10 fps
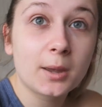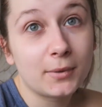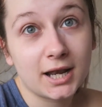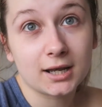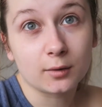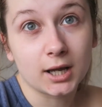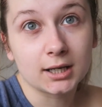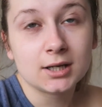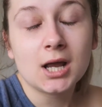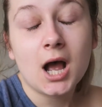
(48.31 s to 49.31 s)
But
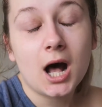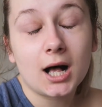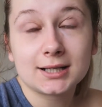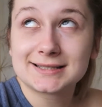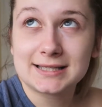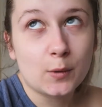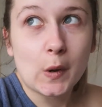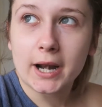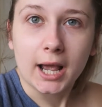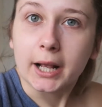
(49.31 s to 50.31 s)
anyway, I'll see
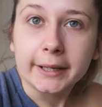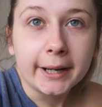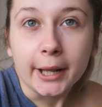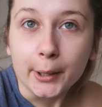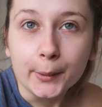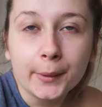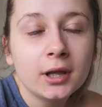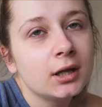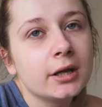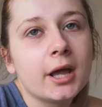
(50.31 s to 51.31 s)
what I can do.
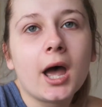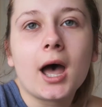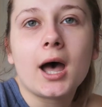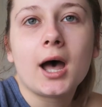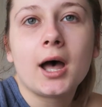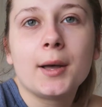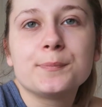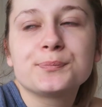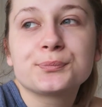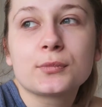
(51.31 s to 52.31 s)

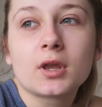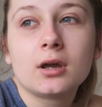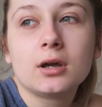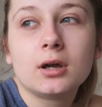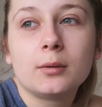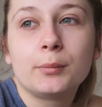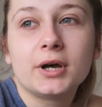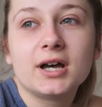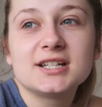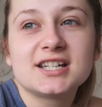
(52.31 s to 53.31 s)

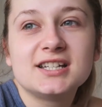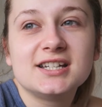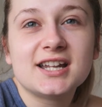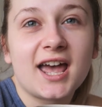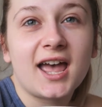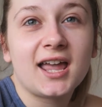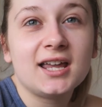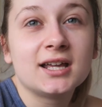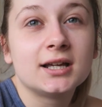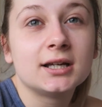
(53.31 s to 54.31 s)
But
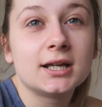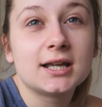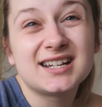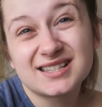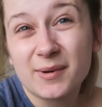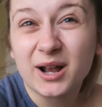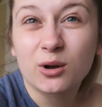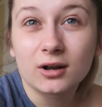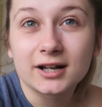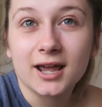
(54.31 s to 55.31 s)
today, it is a
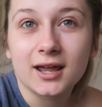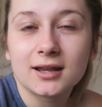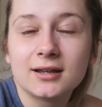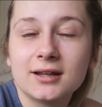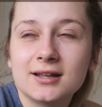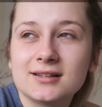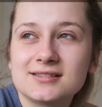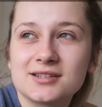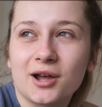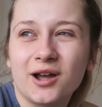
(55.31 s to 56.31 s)
bank holiday,
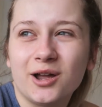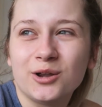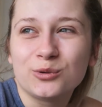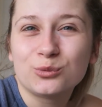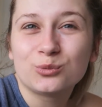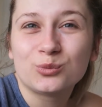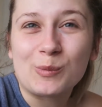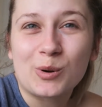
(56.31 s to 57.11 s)
so we're